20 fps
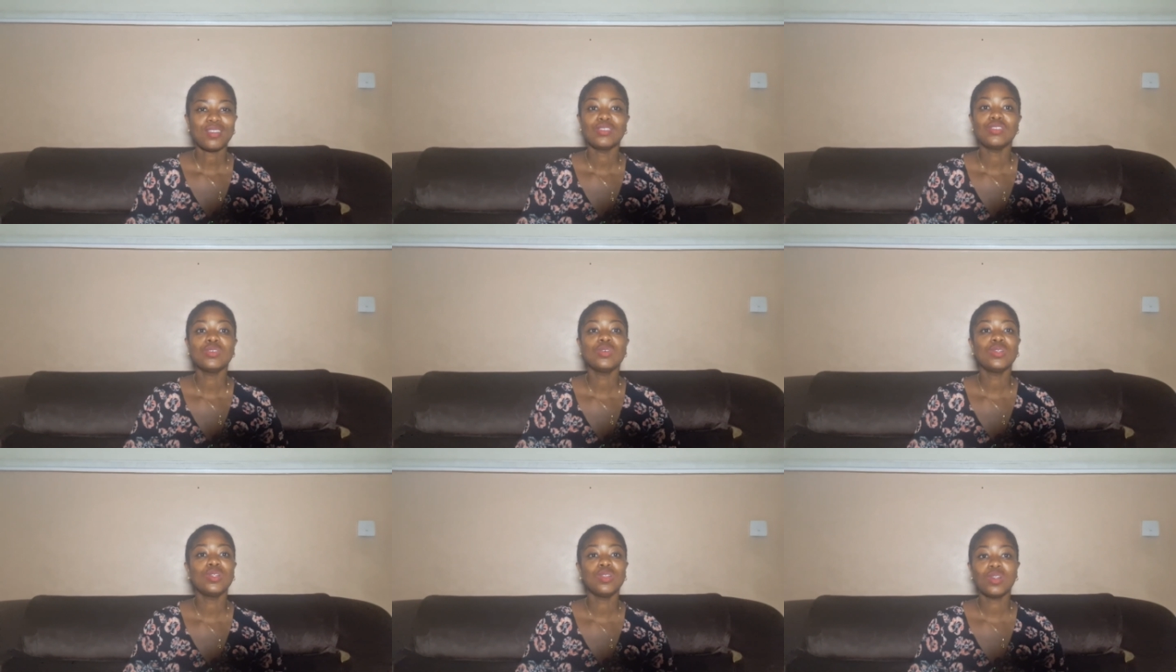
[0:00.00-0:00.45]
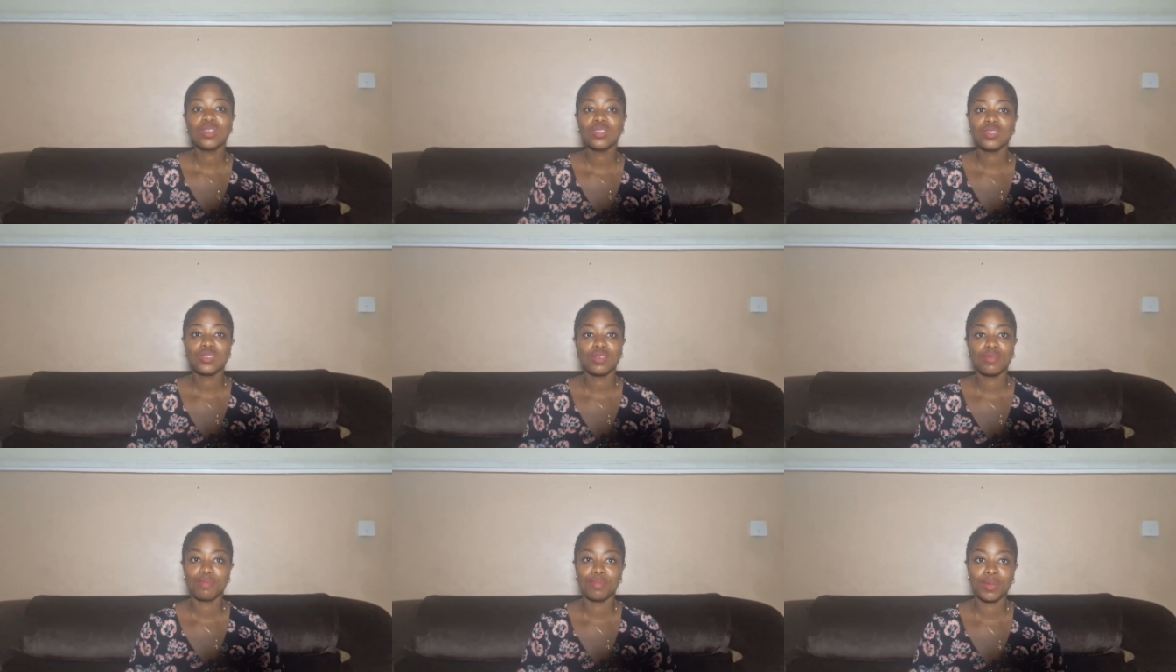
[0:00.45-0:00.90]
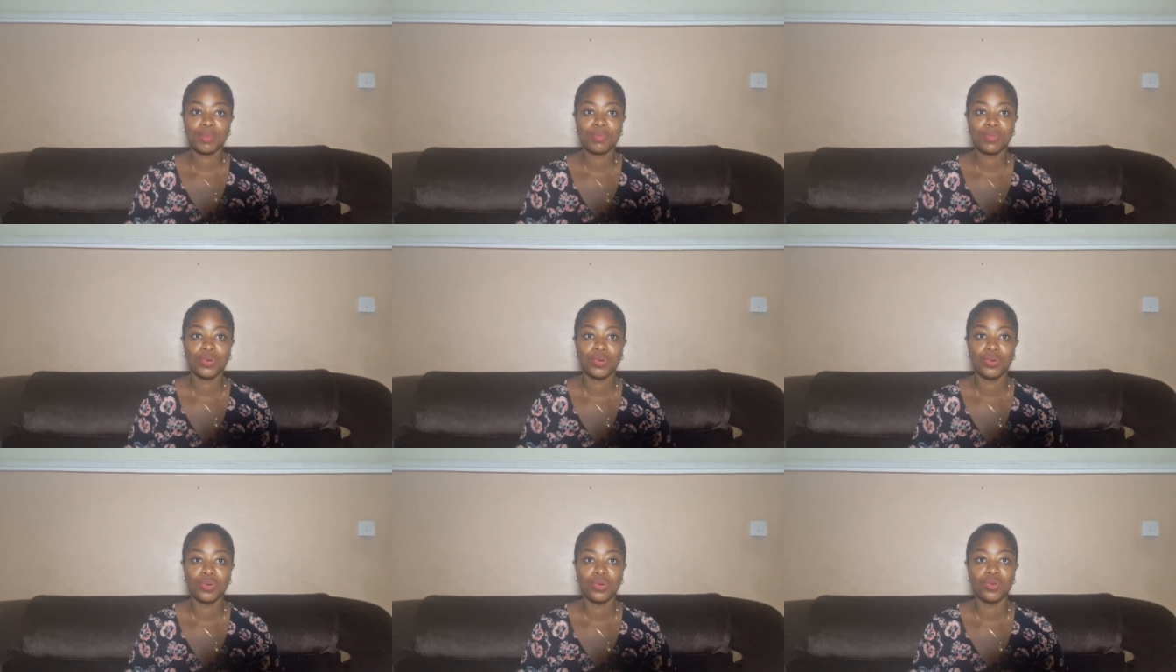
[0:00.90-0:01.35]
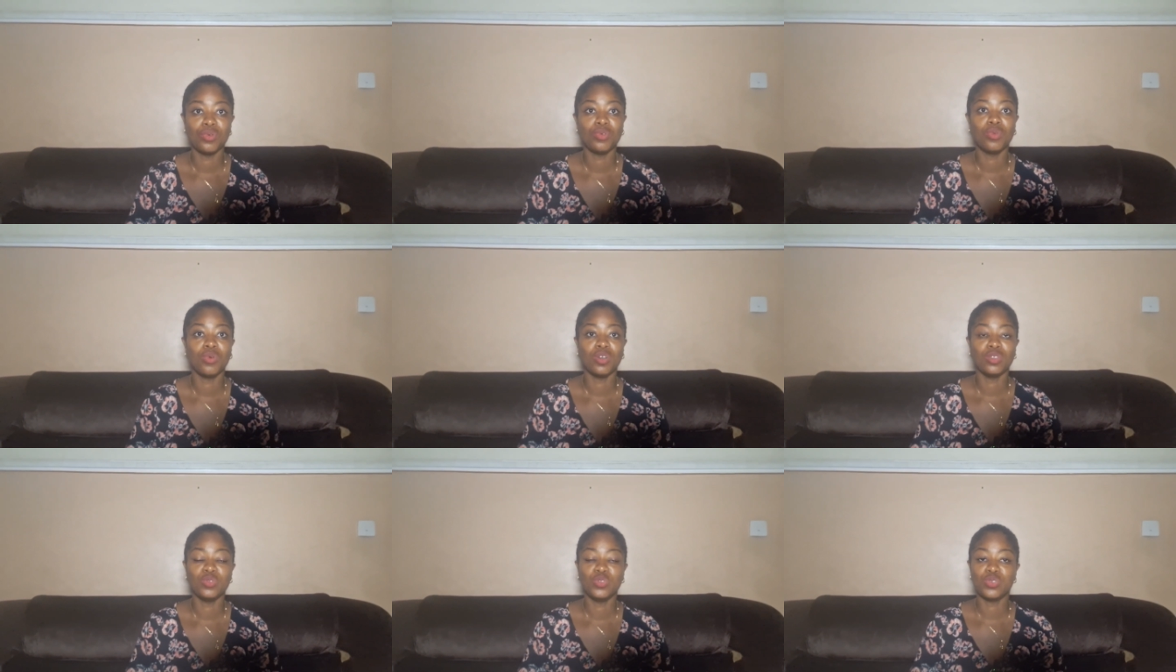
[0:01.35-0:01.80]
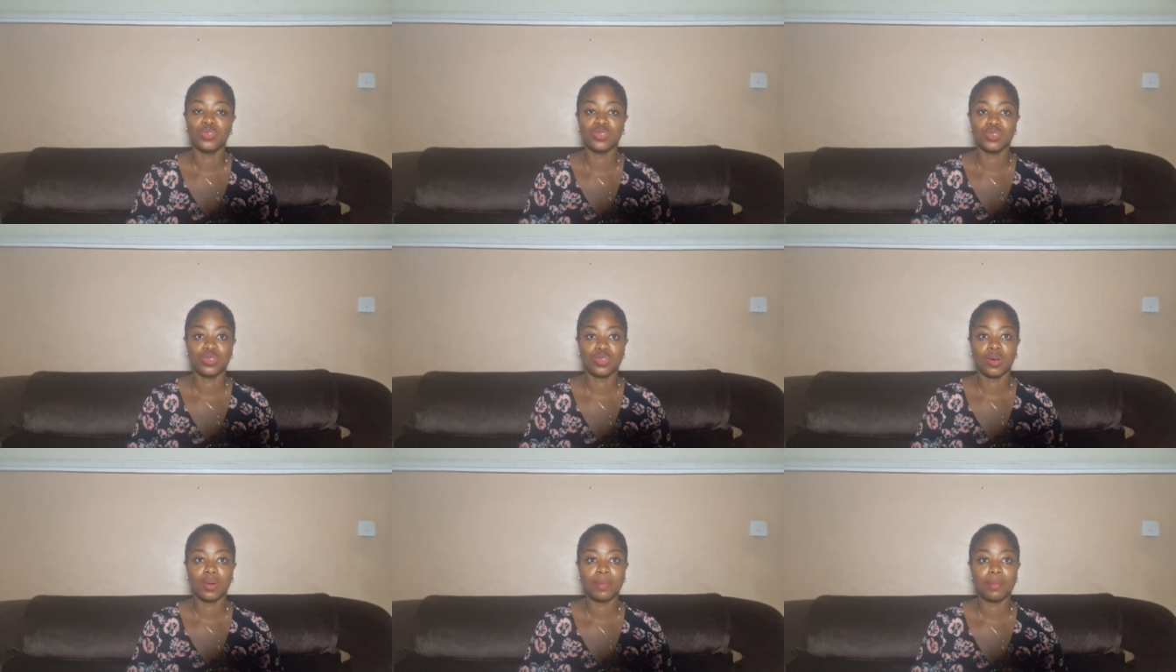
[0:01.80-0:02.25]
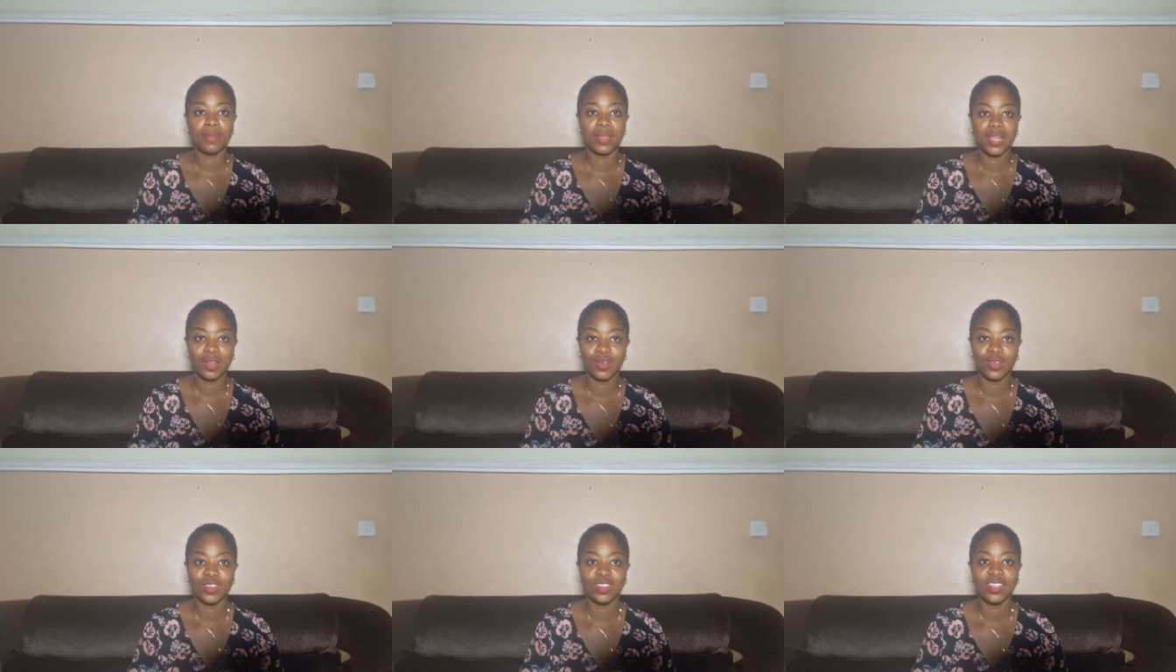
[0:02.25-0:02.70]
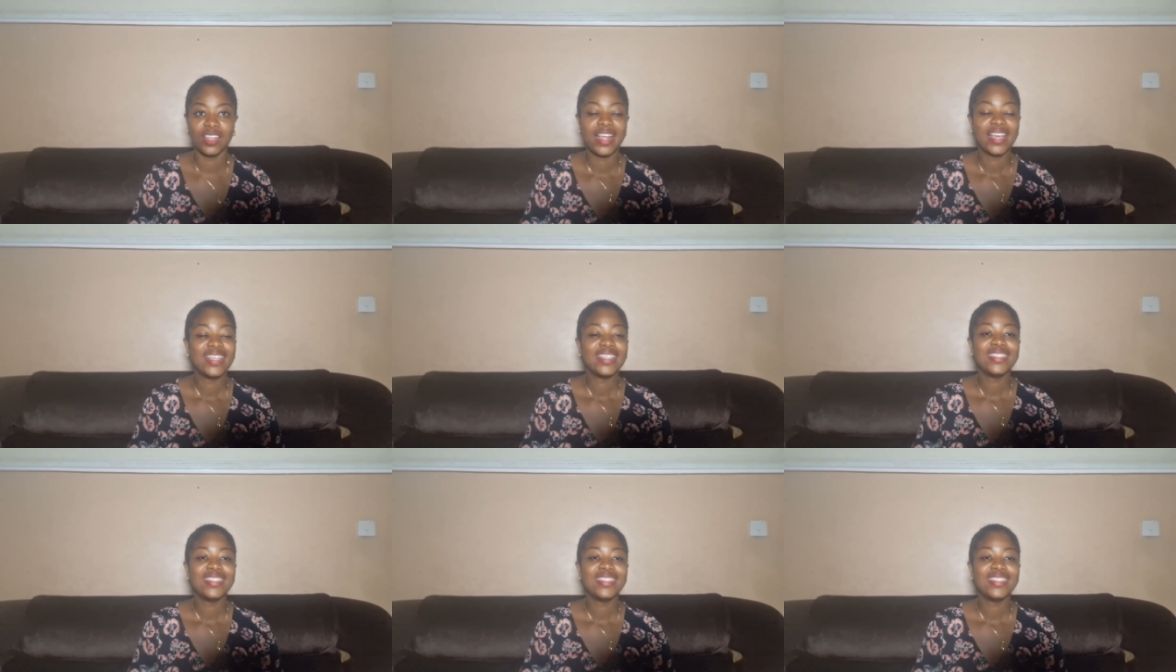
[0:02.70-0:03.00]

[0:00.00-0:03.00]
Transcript: so lots of people who want to store melon